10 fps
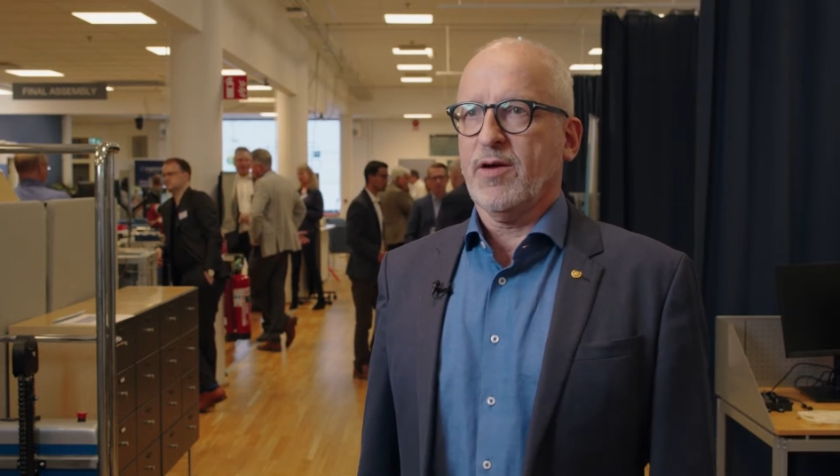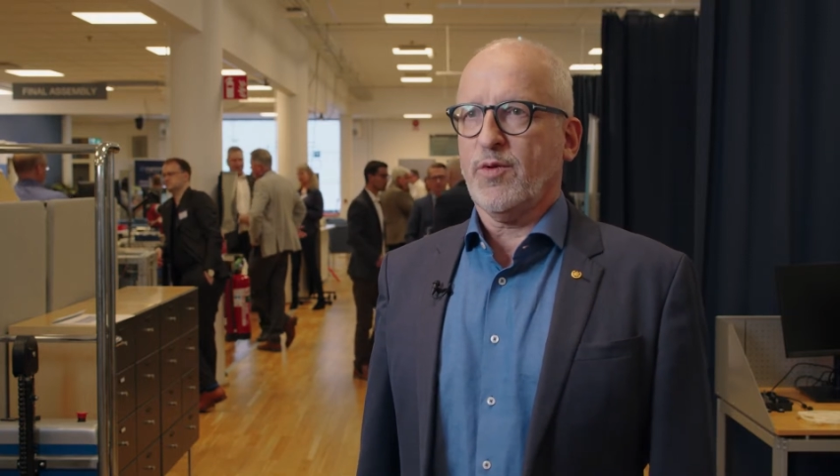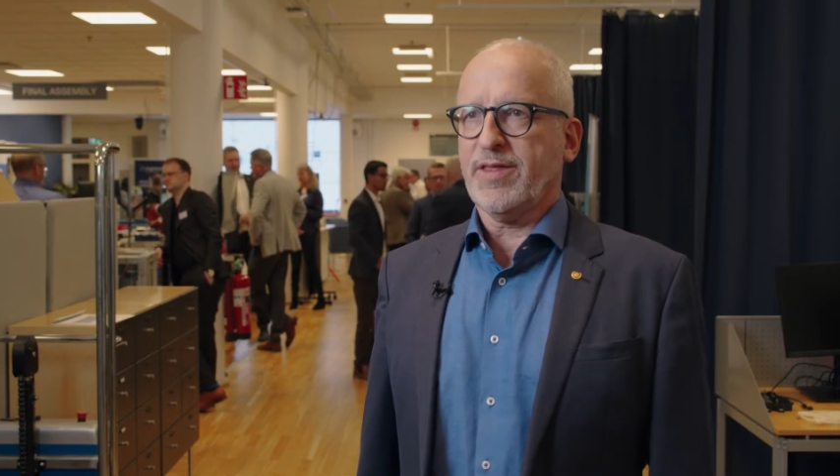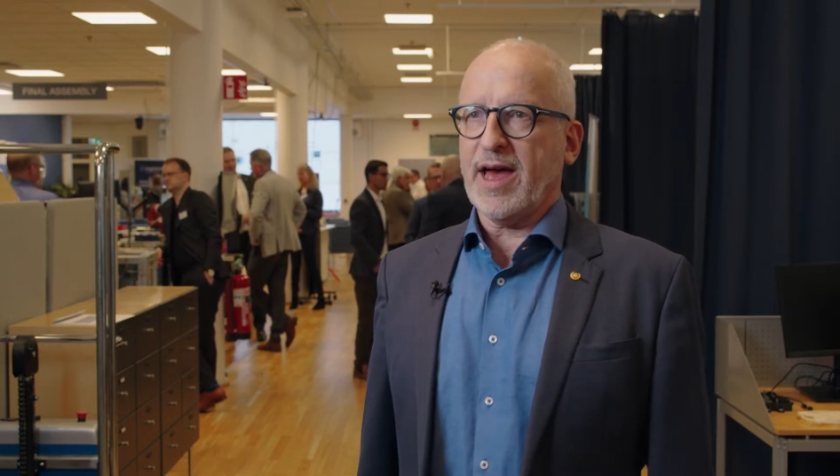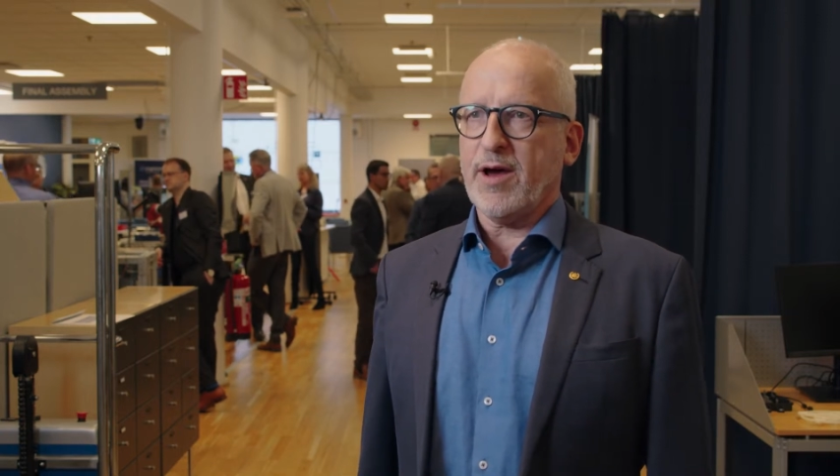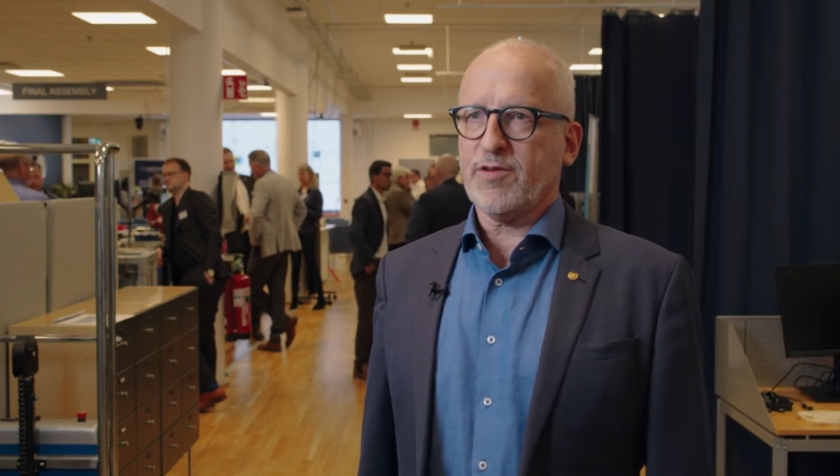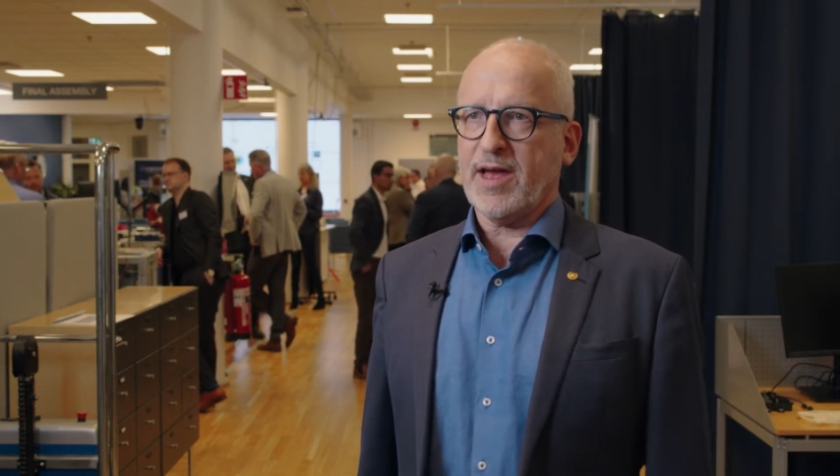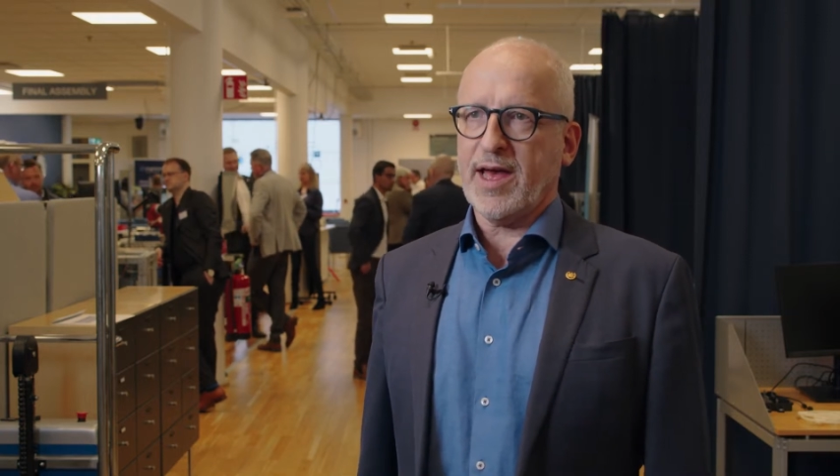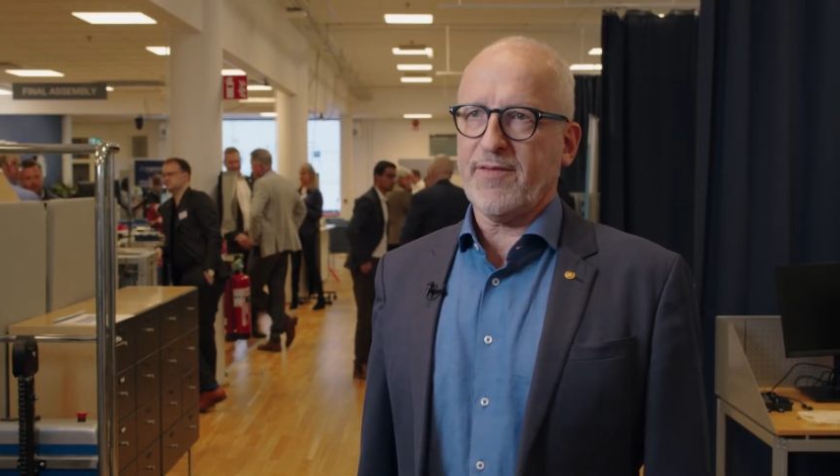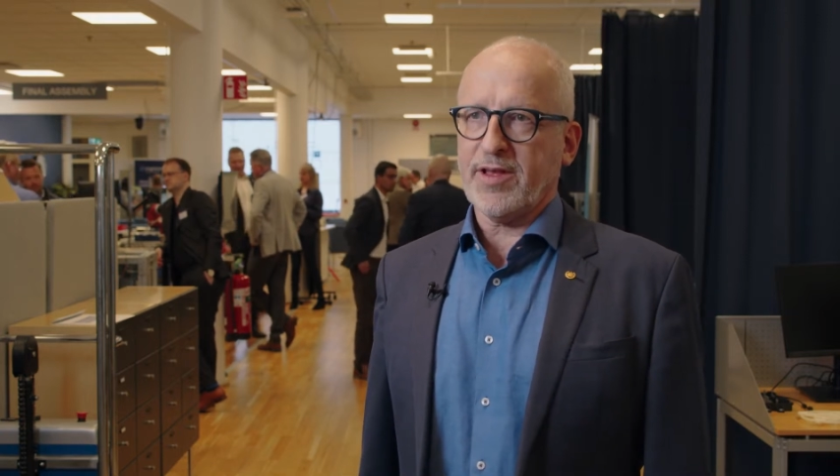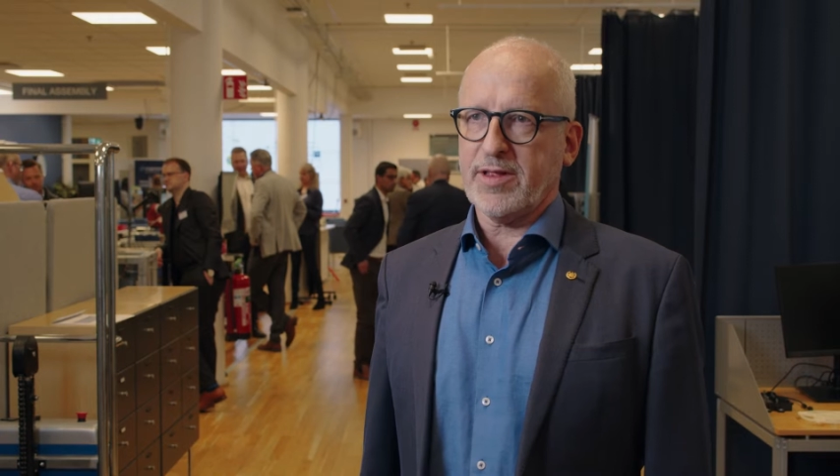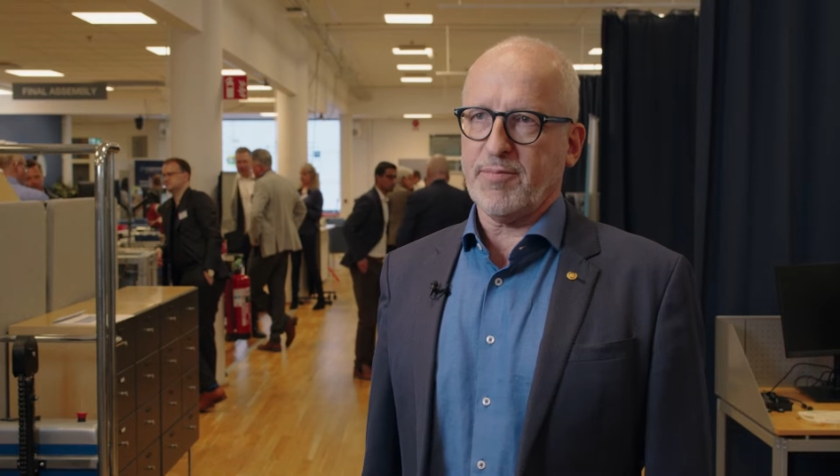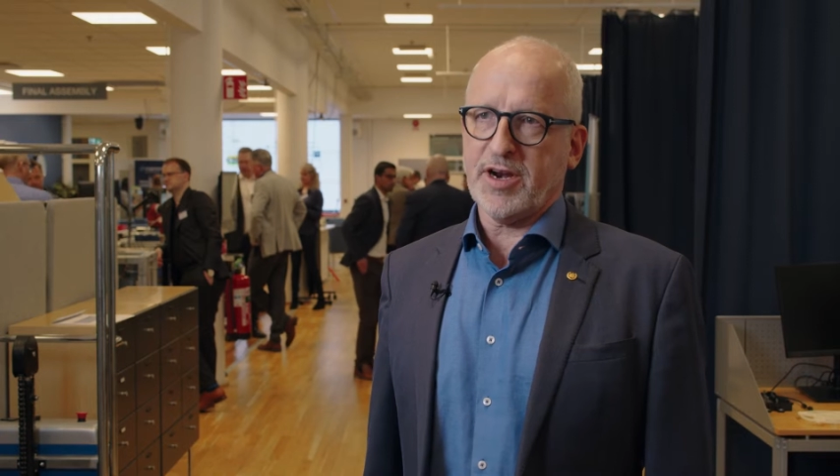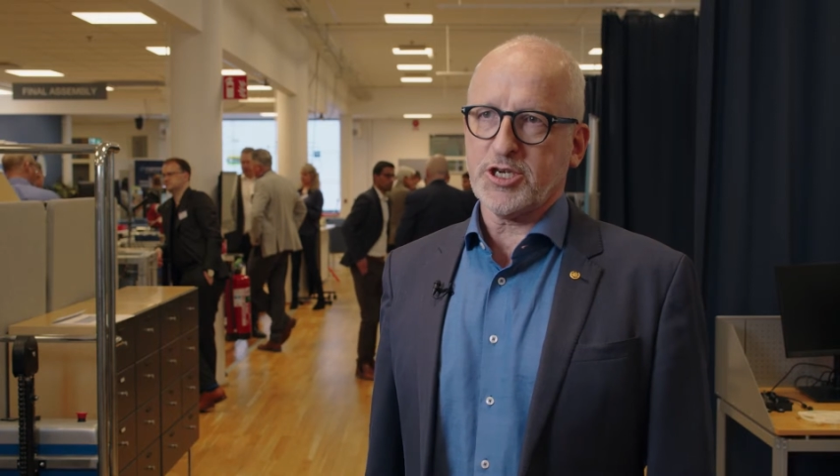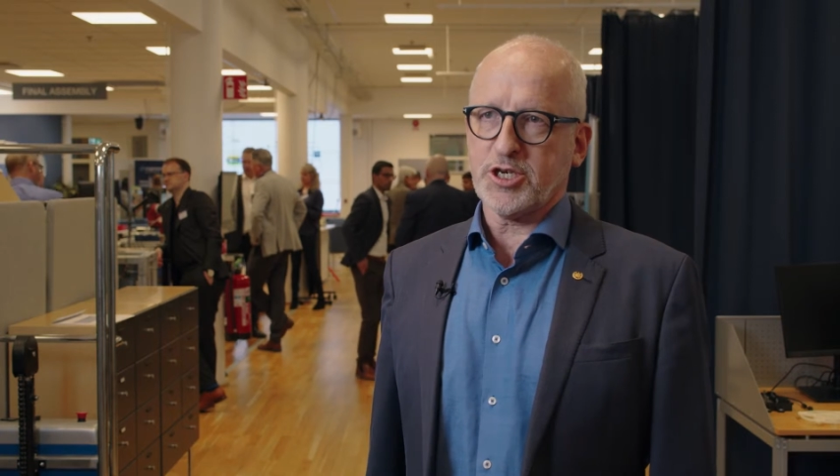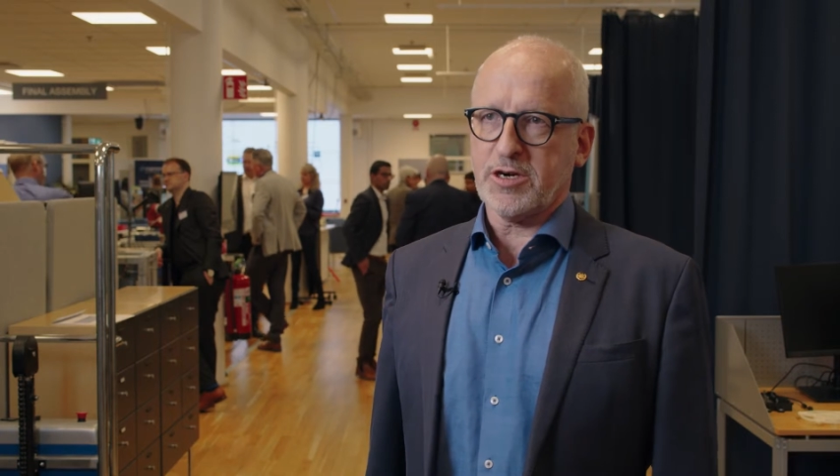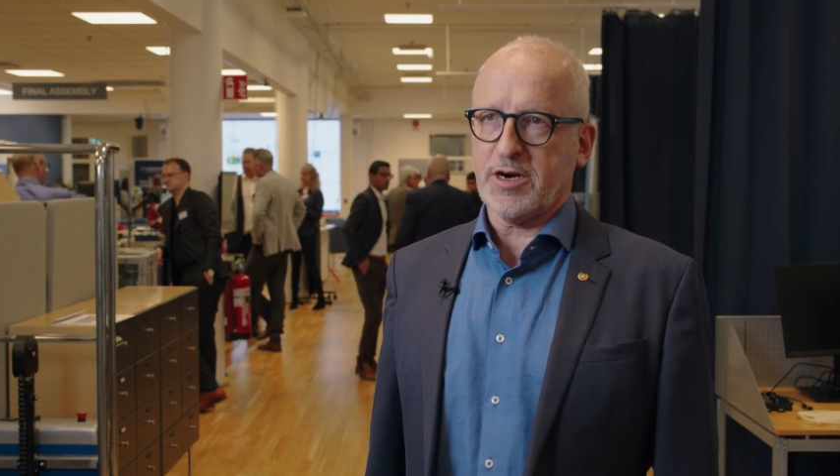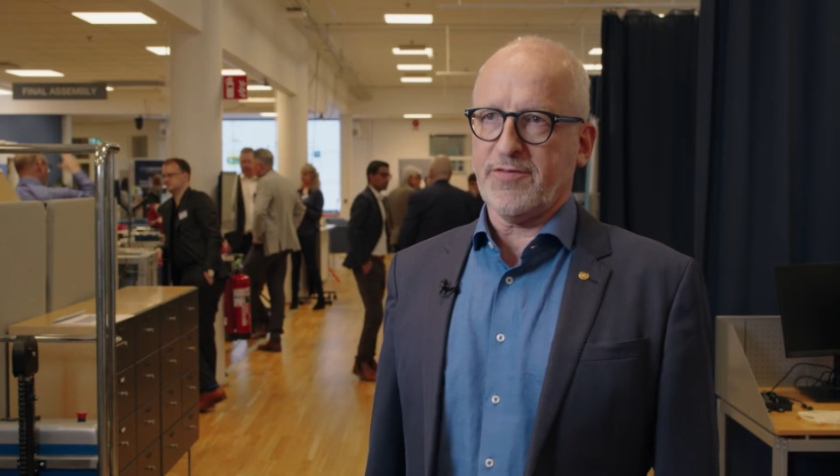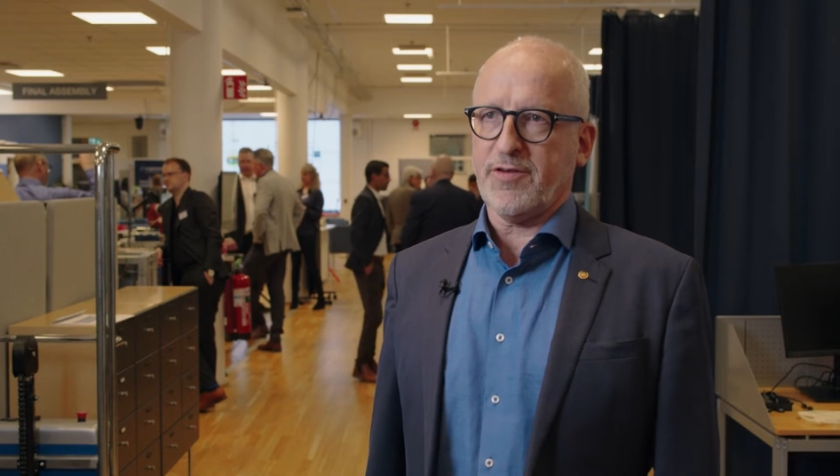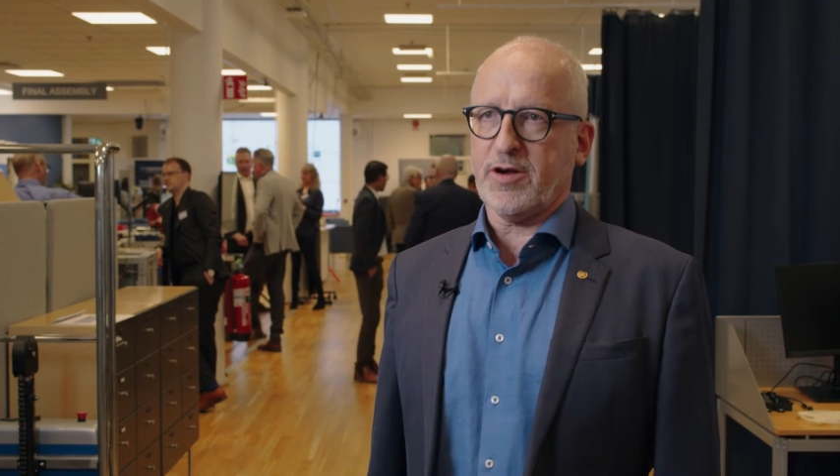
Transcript: without having the pressure of